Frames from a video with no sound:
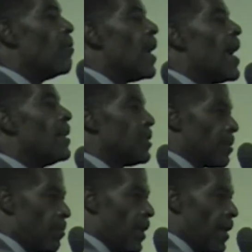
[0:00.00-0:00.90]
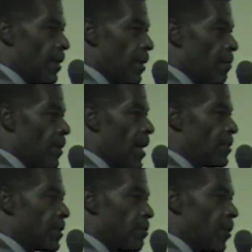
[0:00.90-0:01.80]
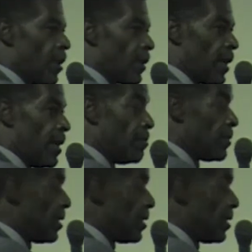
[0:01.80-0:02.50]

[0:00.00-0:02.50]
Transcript: Magic play their basketball games